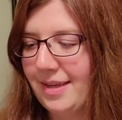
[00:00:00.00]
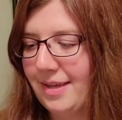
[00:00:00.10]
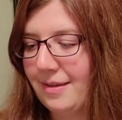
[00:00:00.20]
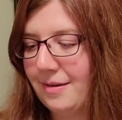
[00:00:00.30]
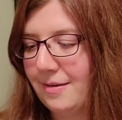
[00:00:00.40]

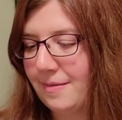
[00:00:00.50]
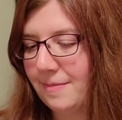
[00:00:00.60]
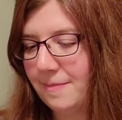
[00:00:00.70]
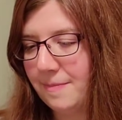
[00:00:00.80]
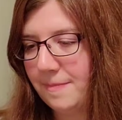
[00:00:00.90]
And
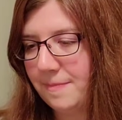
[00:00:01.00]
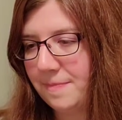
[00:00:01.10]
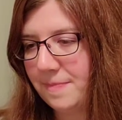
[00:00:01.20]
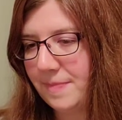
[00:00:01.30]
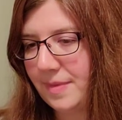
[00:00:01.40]

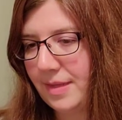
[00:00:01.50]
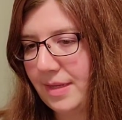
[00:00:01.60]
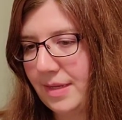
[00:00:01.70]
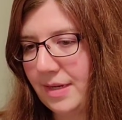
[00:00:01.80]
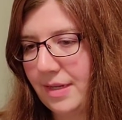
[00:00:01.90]

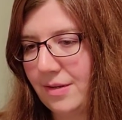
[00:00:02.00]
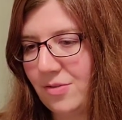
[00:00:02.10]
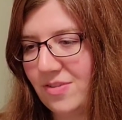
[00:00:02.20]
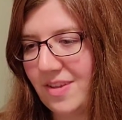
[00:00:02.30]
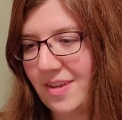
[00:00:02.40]
man, it
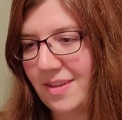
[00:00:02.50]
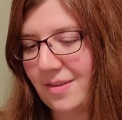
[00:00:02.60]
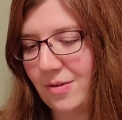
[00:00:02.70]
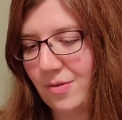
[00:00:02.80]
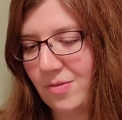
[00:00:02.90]
looks like
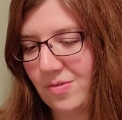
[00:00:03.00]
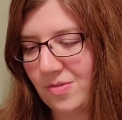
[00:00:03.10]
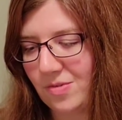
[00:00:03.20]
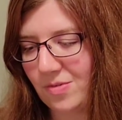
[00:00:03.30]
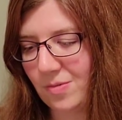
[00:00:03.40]

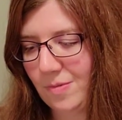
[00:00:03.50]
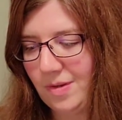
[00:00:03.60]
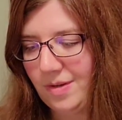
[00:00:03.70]
there's